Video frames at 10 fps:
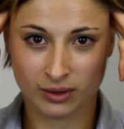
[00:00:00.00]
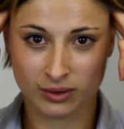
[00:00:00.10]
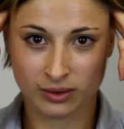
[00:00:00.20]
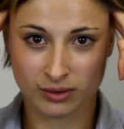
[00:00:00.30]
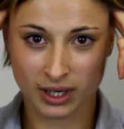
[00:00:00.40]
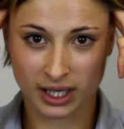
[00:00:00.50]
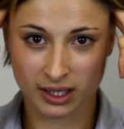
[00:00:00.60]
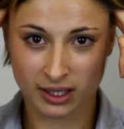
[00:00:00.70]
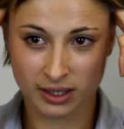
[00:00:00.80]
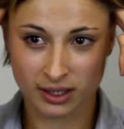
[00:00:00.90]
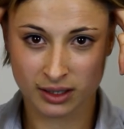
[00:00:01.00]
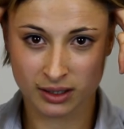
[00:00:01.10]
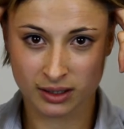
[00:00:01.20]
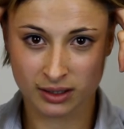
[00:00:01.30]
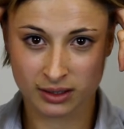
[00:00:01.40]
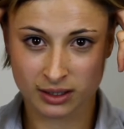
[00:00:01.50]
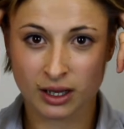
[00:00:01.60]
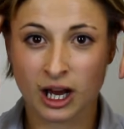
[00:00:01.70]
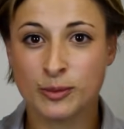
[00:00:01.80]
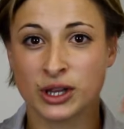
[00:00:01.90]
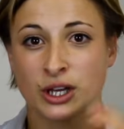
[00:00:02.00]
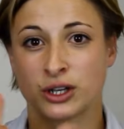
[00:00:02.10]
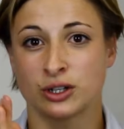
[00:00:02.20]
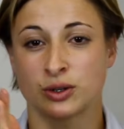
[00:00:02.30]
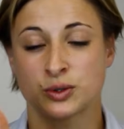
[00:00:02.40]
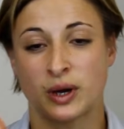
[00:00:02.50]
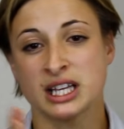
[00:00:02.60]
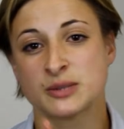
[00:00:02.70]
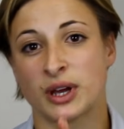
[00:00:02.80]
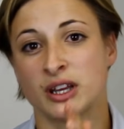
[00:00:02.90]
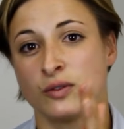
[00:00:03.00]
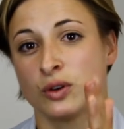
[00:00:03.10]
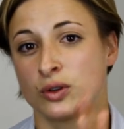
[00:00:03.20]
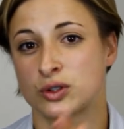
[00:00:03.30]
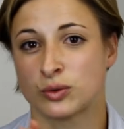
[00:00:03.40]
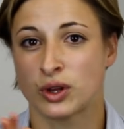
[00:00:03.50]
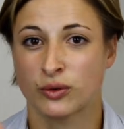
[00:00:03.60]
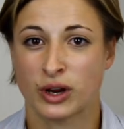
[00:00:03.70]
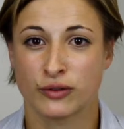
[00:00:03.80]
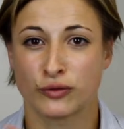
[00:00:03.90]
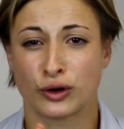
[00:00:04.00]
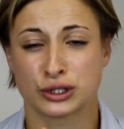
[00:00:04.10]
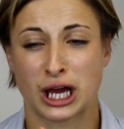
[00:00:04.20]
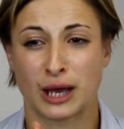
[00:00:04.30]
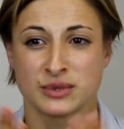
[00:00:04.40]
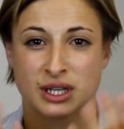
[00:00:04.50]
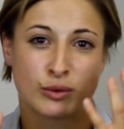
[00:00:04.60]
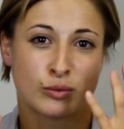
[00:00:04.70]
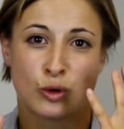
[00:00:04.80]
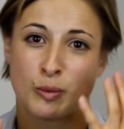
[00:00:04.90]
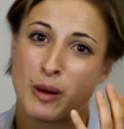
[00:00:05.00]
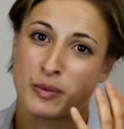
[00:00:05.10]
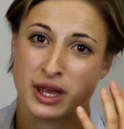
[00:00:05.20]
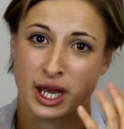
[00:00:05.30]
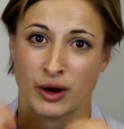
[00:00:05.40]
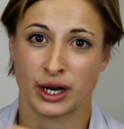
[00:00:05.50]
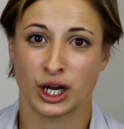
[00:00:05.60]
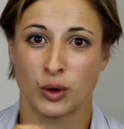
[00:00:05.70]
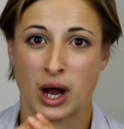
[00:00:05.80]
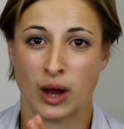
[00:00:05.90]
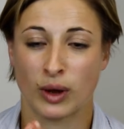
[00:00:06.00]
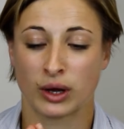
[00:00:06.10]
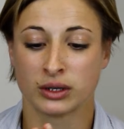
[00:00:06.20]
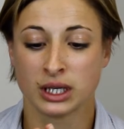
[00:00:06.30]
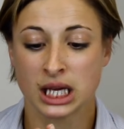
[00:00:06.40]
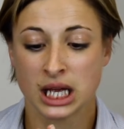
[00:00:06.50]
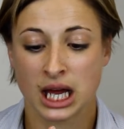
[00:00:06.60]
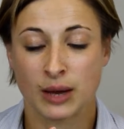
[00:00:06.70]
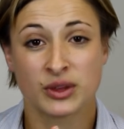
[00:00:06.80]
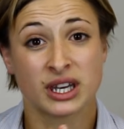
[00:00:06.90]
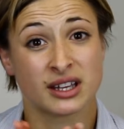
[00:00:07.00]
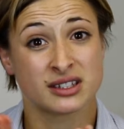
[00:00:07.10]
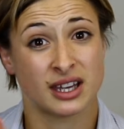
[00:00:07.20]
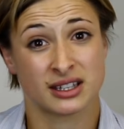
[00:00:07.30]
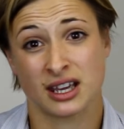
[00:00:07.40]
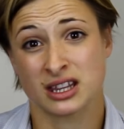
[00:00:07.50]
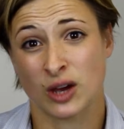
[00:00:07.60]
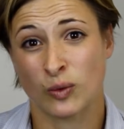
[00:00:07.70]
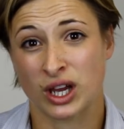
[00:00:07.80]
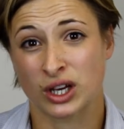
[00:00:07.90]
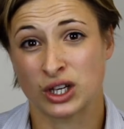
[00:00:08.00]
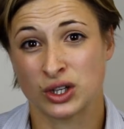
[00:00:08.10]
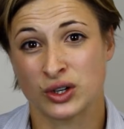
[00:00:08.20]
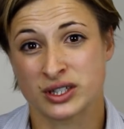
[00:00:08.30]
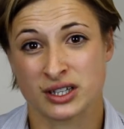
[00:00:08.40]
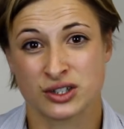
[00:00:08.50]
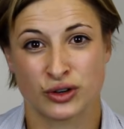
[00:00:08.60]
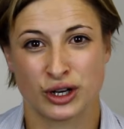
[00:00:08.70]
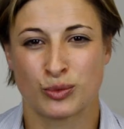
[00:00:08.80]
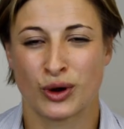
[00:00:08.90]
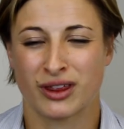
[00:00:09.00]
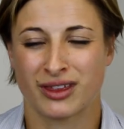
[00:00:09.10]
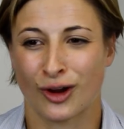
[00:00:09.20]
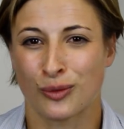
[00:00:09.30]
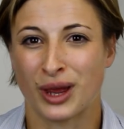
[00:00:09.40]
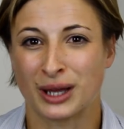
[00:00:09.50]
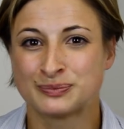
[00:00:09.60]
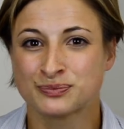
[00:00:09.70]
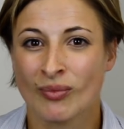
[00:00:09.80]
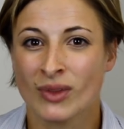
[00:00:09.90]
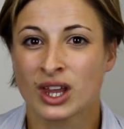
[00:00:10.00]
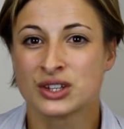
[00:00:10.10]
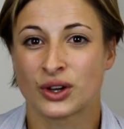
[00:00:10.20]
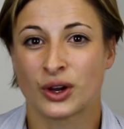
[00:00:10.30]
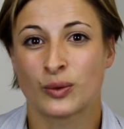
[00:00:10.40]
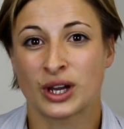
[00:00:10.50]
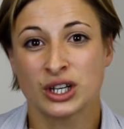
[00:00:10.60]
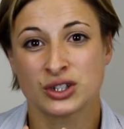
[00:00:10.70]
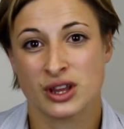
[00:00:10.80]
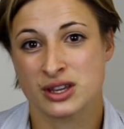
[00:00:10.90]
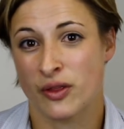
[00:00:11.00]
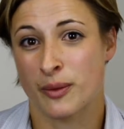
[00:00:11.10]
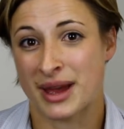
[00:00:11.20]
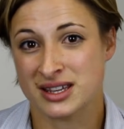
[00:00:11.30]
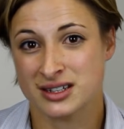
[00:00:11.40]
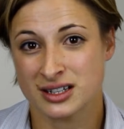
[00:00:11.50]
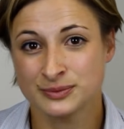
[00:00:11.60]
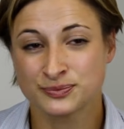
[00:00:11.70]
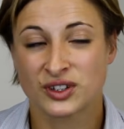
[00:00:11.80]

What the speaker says: Alright. I'm only going to do it twice, but if you could do it 3 to 4 times, that will warm up the area quite well. The next technique that we're going to use is trigger point therapy. So we're going to do this on the masseter.